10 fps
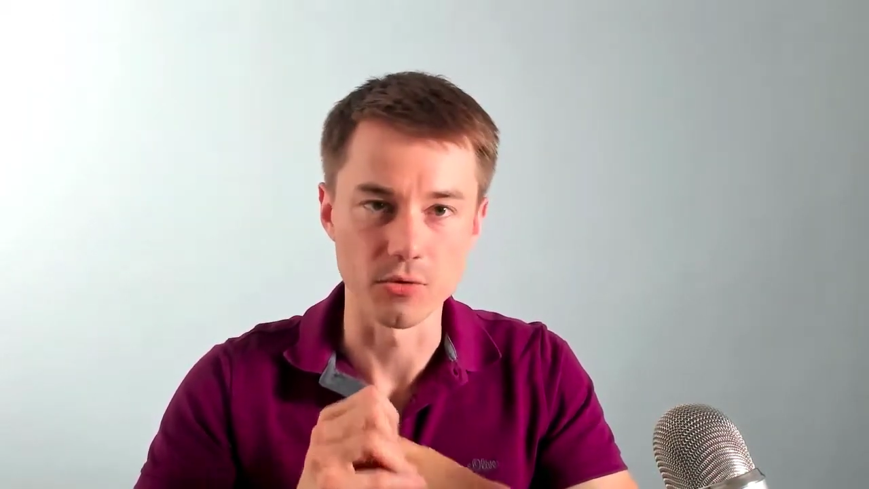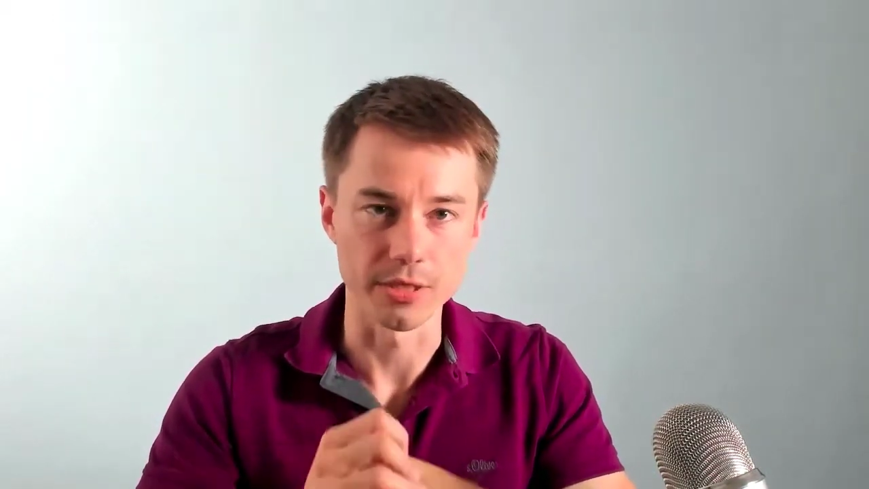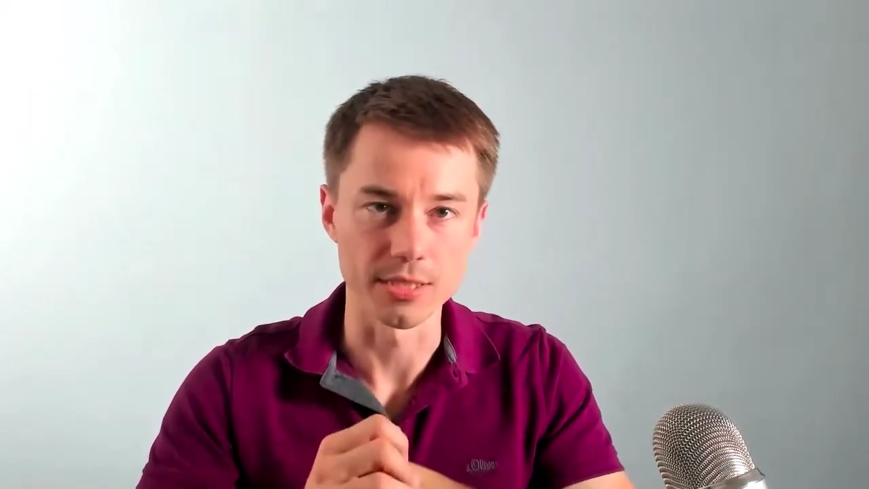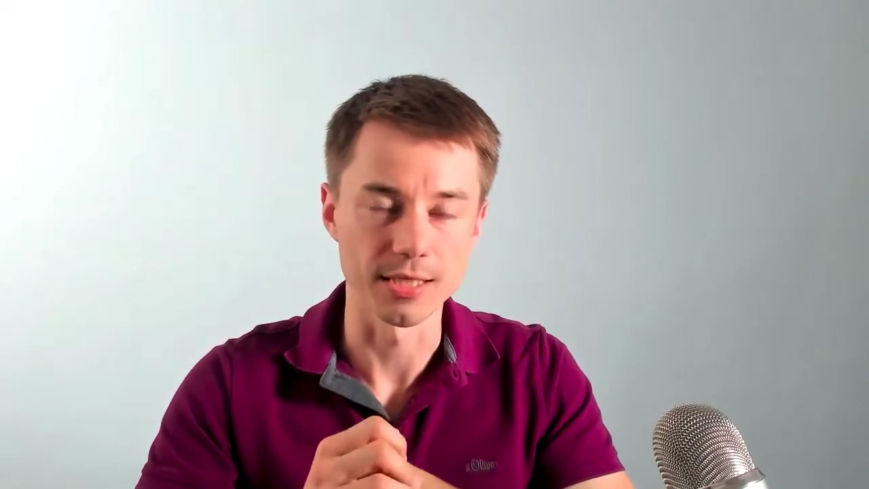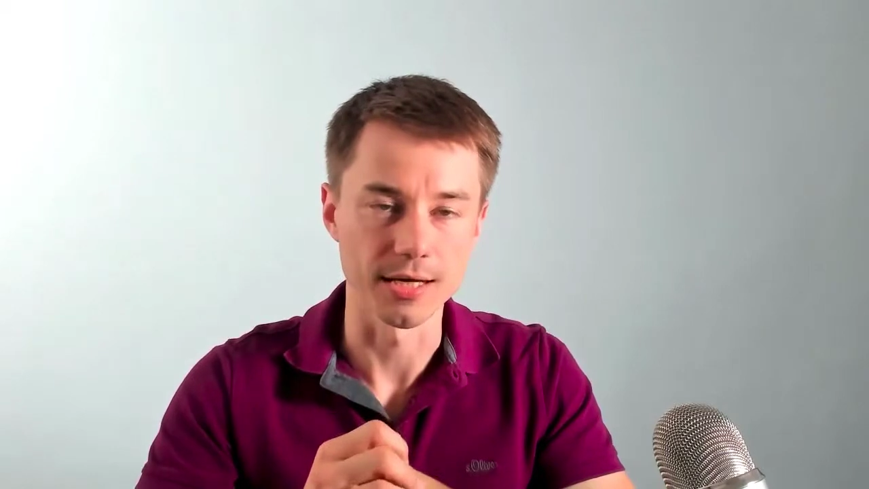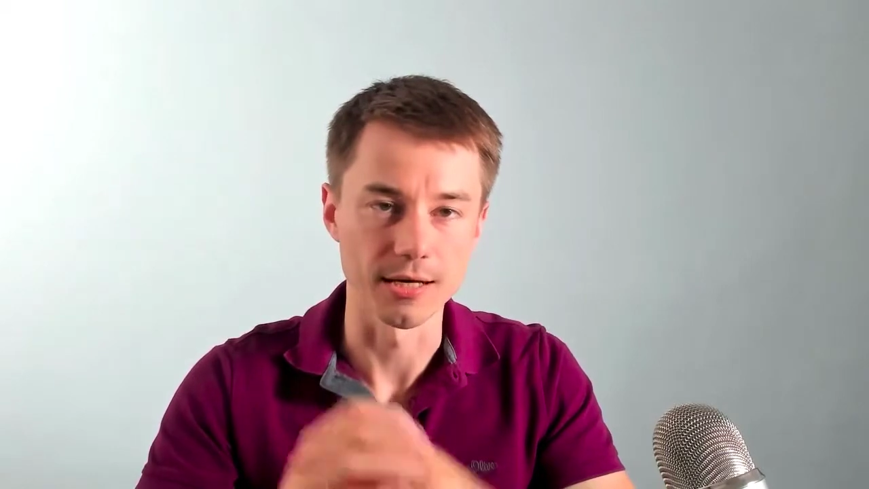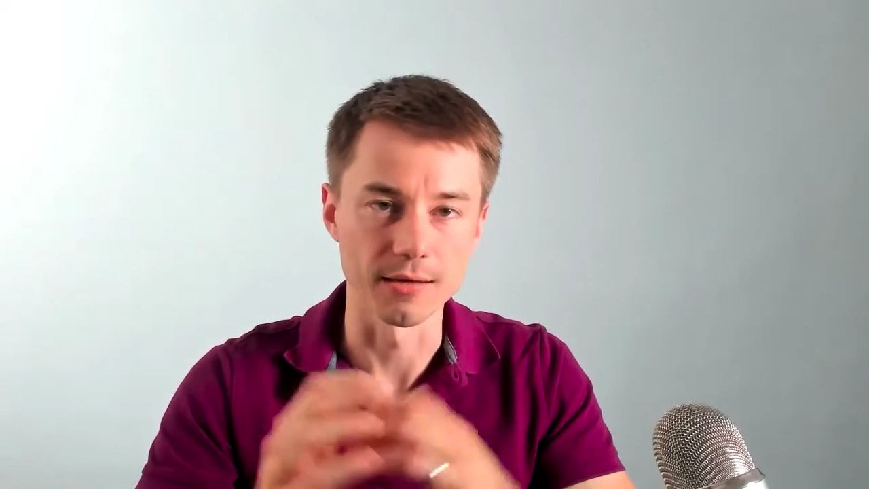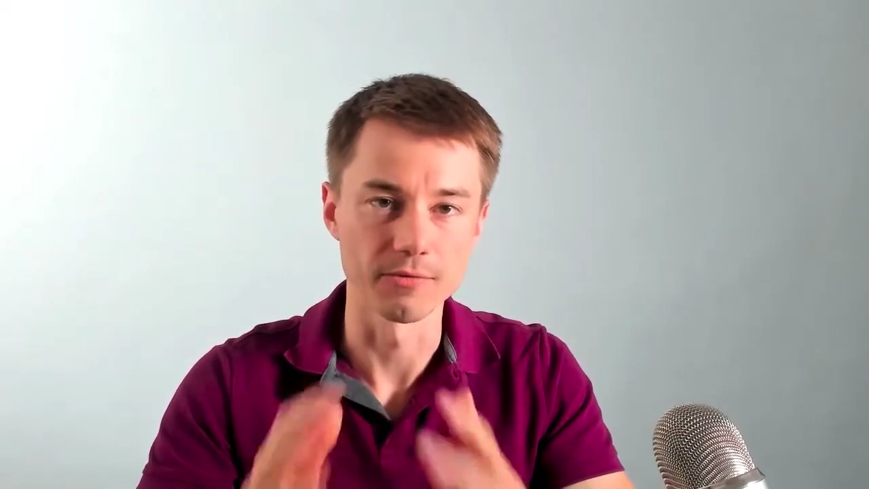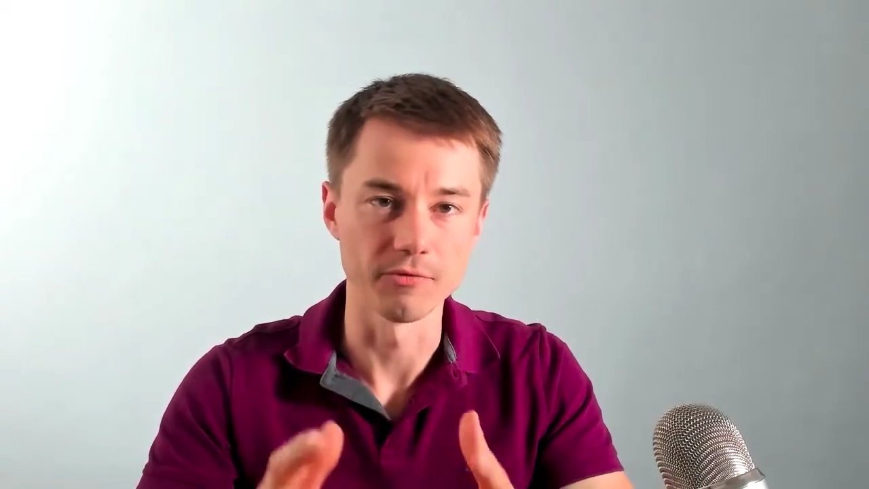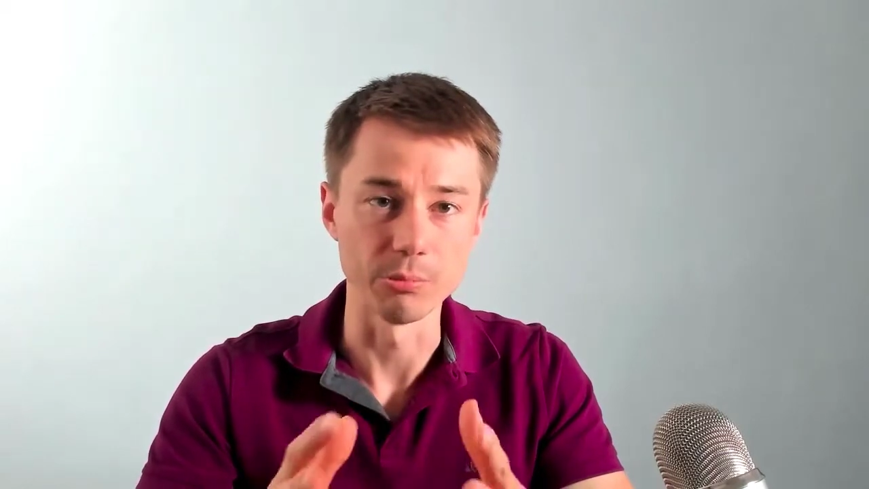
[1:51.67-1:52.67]
this
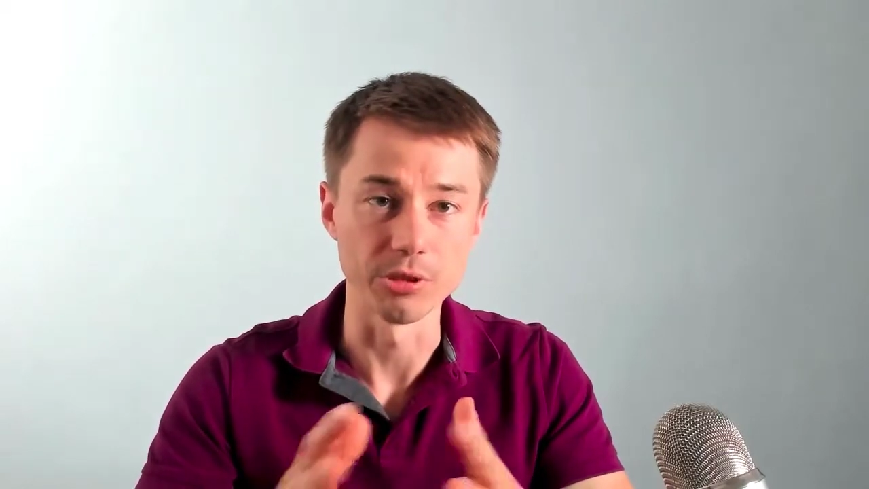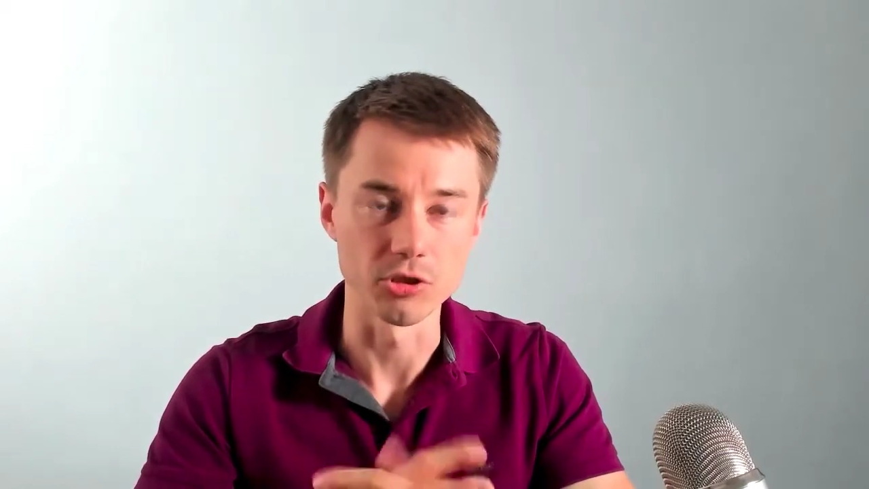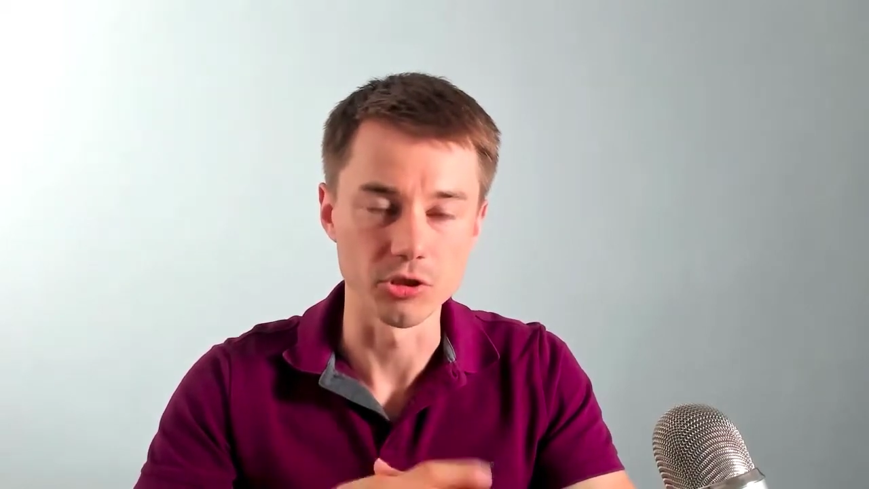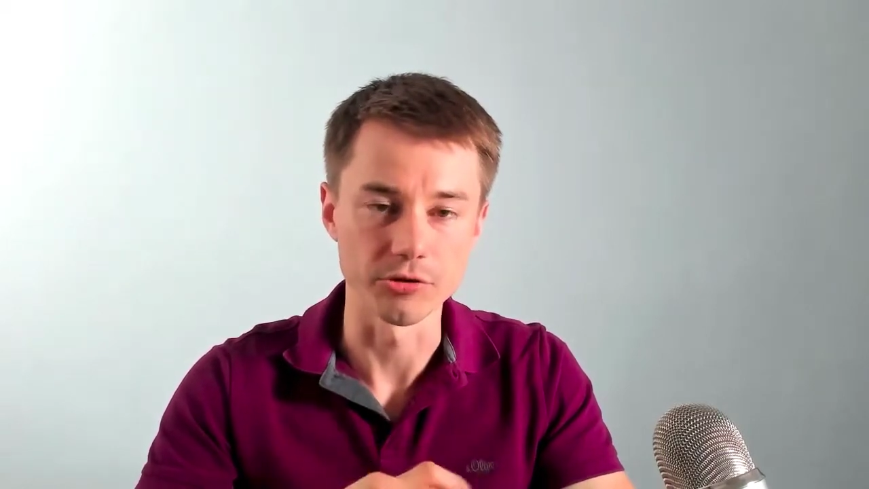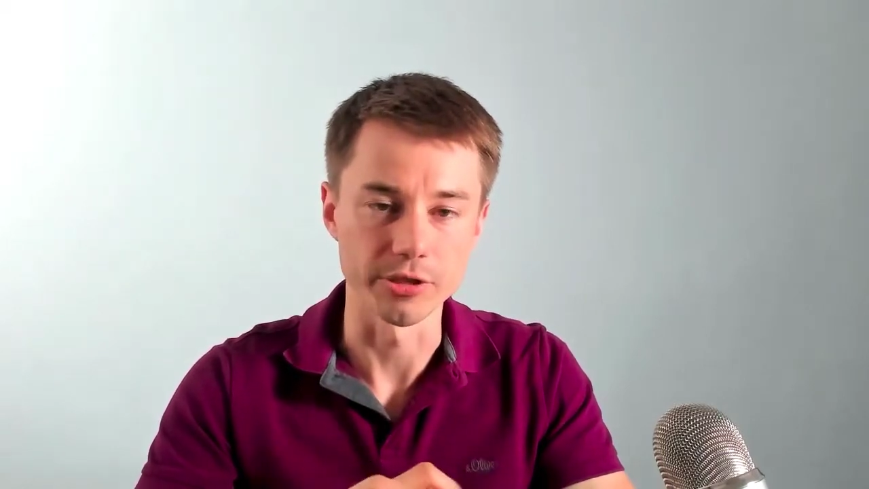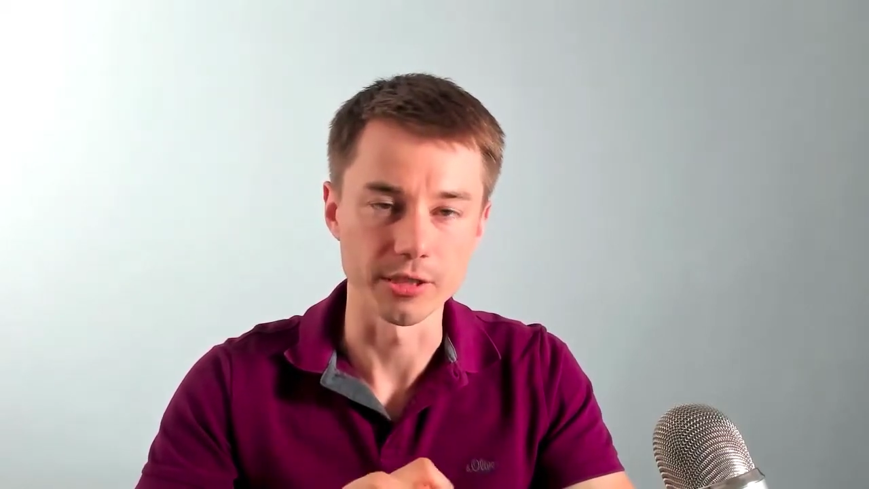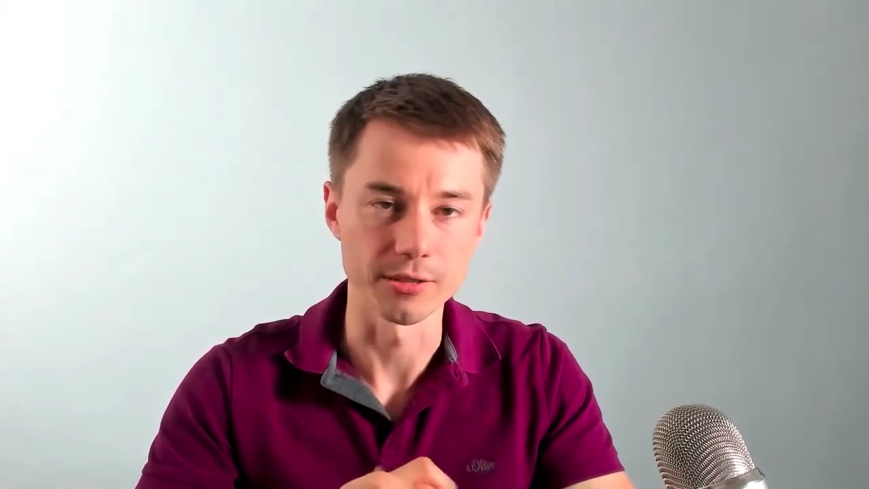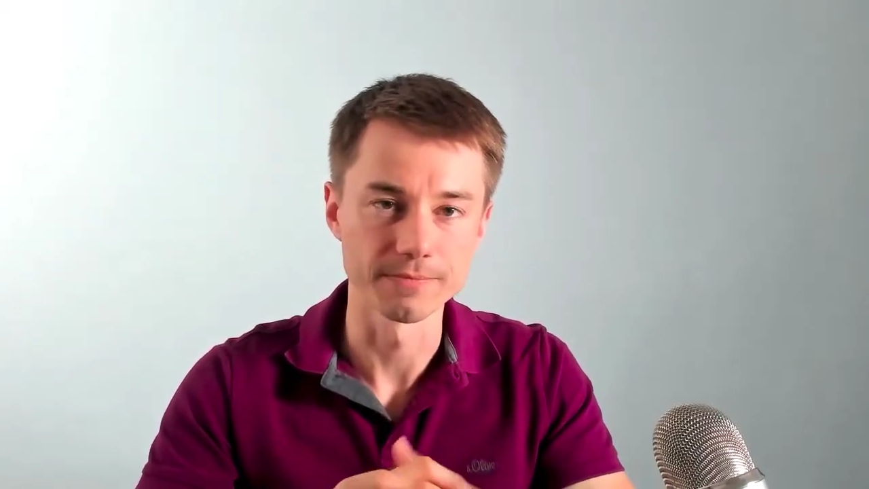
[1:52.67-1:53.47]
VP engineering?